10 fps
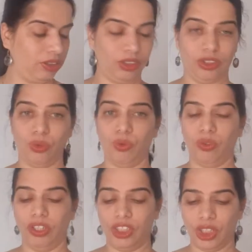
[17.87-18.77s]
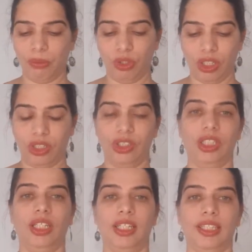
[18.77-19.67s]
So, Richa
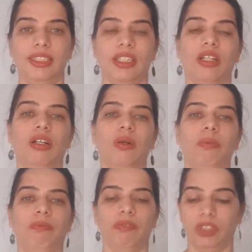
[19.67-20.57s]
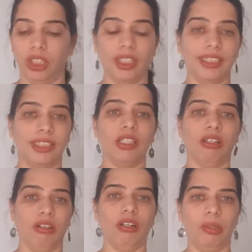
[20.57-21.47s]
Mukherjee this is her
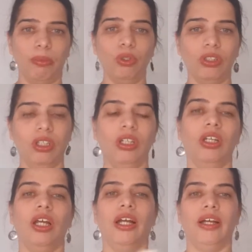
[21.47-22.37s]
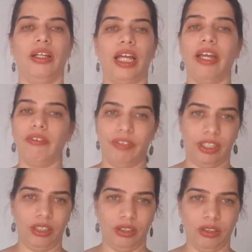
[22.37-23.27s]
third book. I have
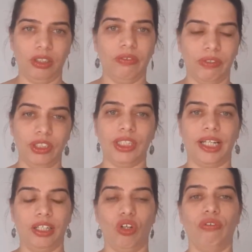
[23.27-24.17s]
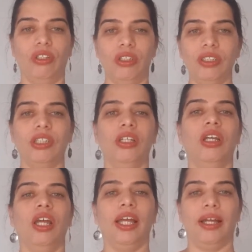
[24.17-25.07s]
read the first title of hers,
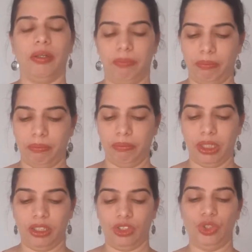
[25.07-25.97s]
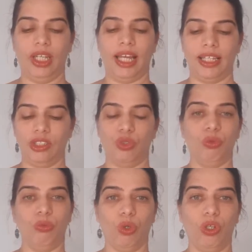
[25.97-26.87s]
but she has two
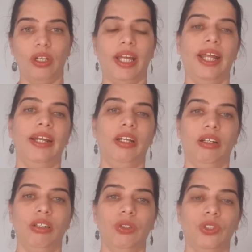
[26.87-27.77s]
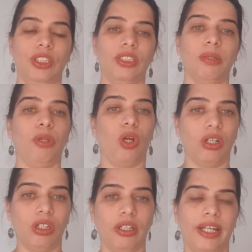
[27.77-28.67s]
more, and she's a
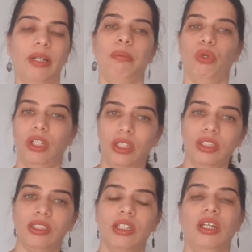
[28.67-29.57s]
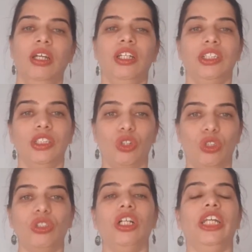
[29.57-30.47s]
blogger and a poetess. She's
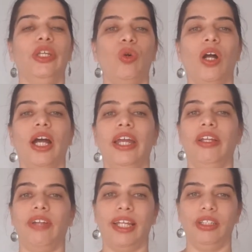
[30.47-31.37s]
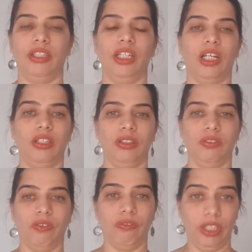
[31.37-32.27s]
also a TOI Write India
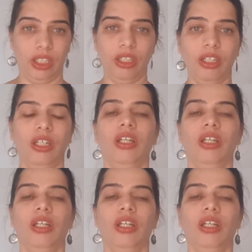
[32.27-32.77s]
winner,